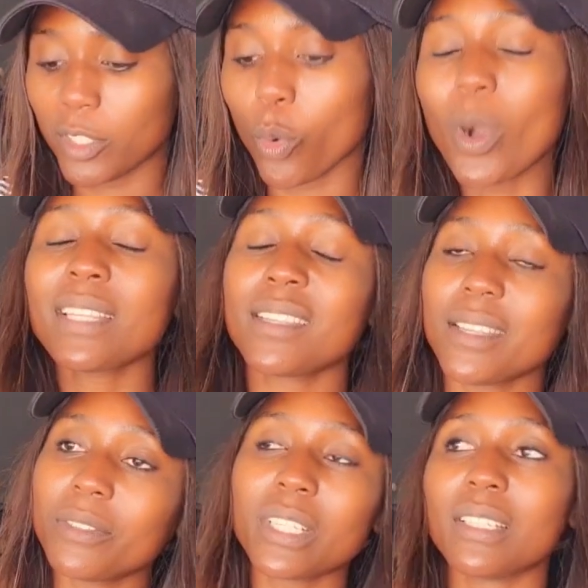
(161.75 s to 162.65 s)
So what's the
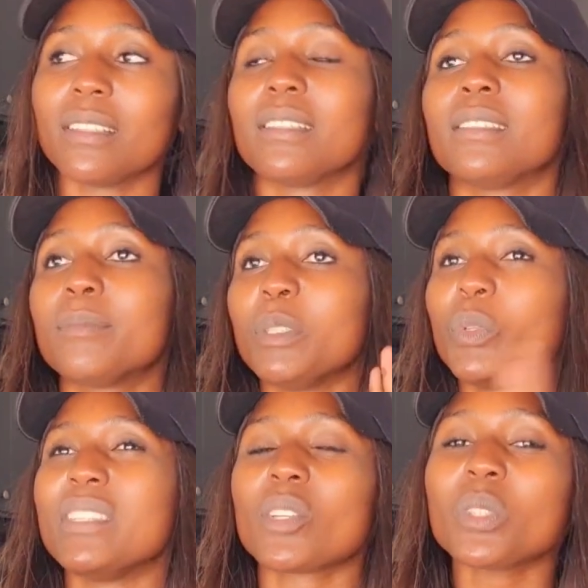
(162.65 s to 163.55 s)
difference
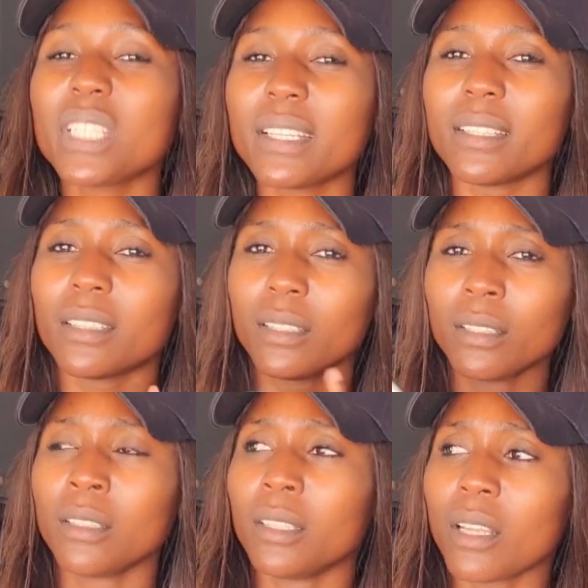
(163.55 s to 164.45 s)
between salted and
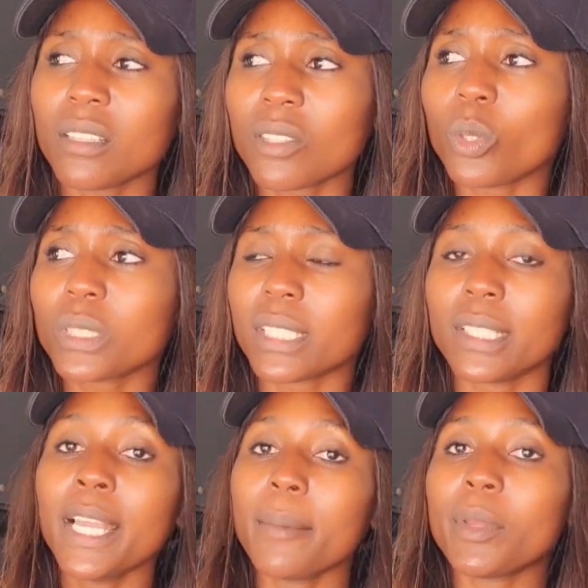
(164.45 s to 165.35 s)
not
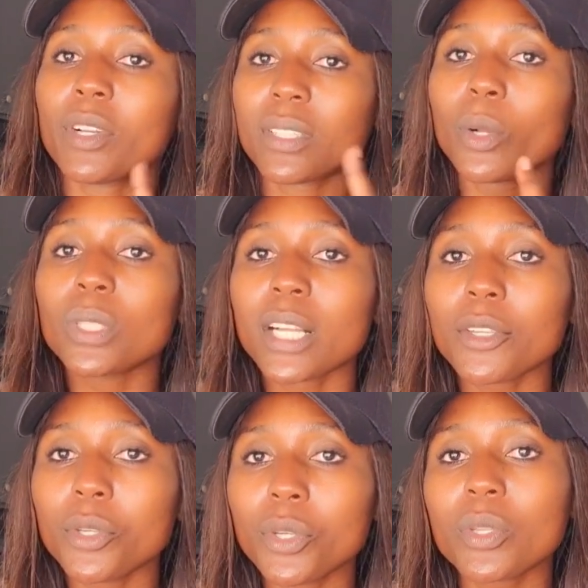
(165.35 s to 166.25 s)
salted? Because they'll tell
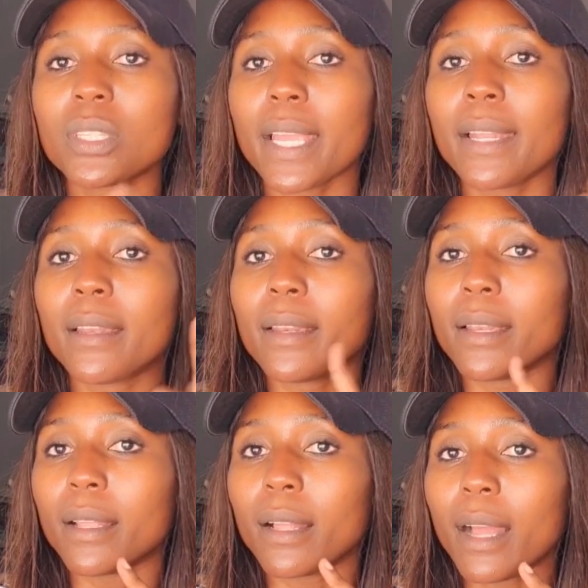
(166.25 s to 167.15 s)
you use an
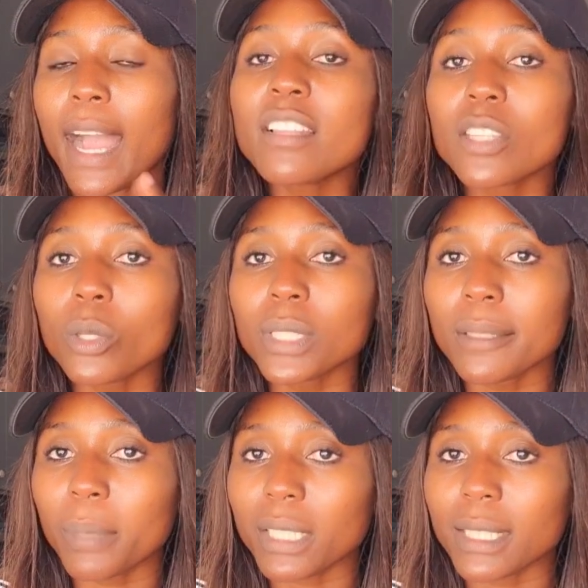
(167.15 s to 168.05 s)

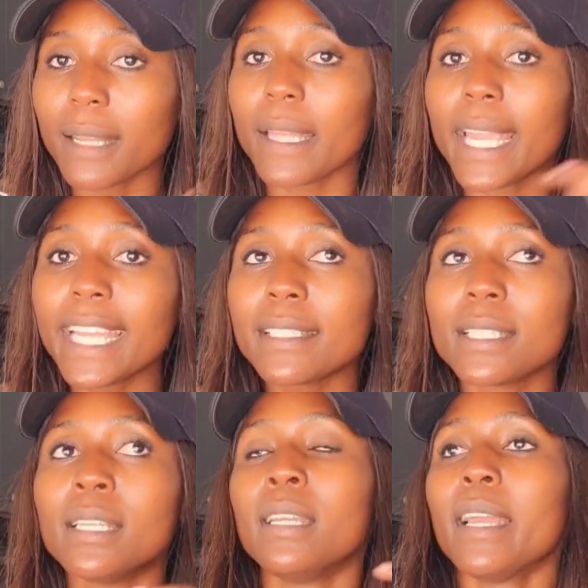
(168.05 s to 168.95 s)
unsalted butter
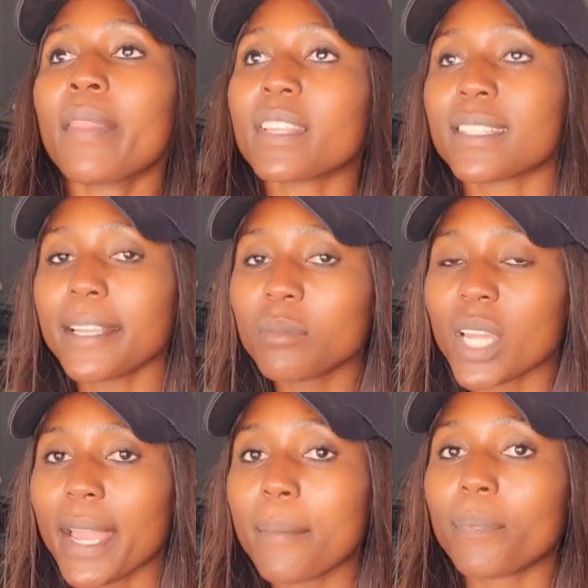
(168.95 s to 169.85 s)
and at the same
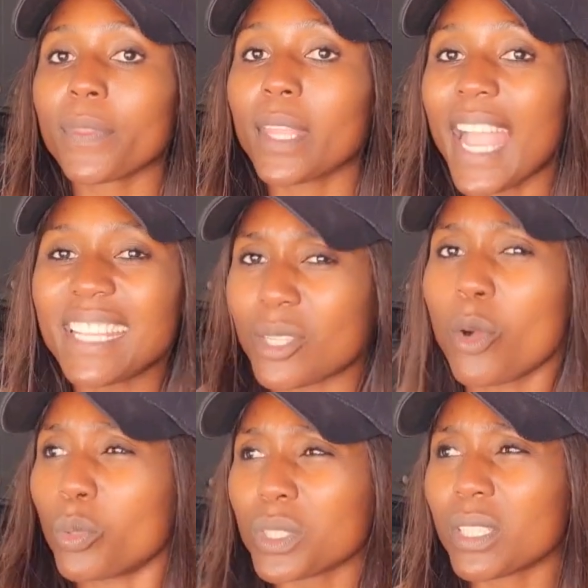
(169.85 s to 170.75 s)
time add
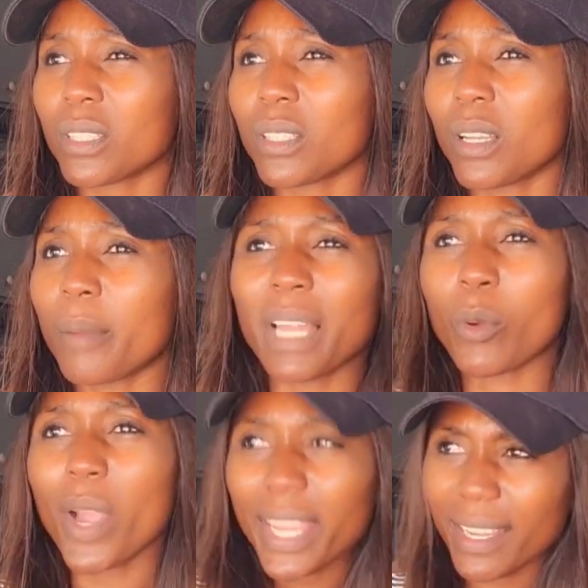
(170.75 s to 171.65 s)
salt. I'm
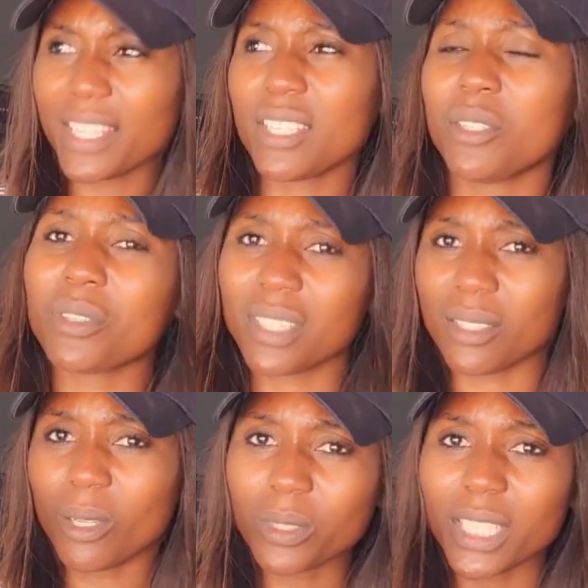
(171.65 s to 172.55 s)
like, why didn't I just use the
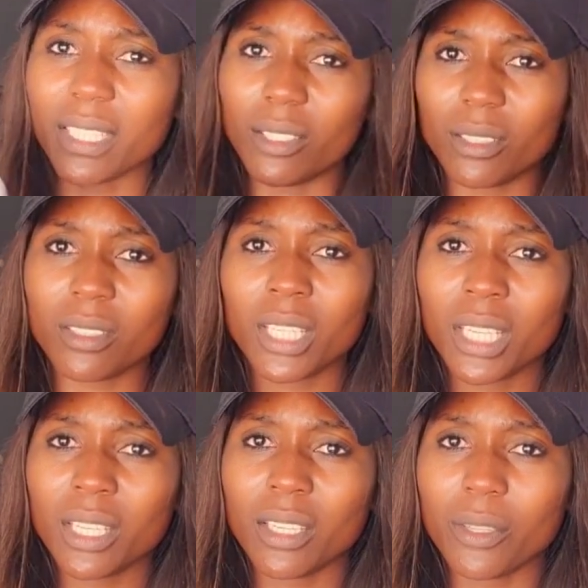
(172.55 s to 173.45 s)
salted and not
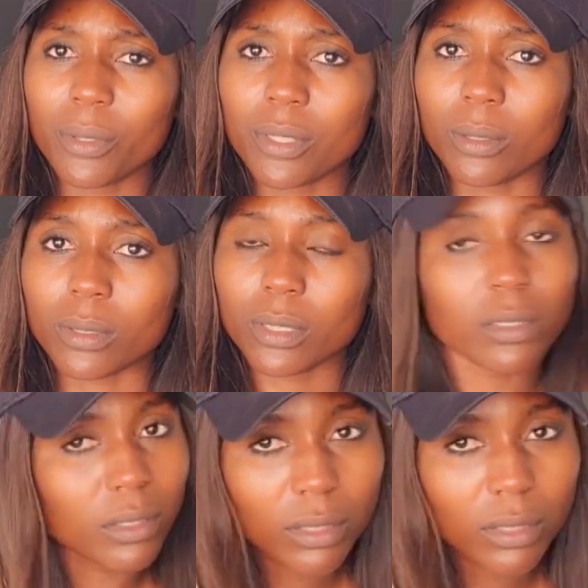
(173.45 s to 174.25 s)
use salt?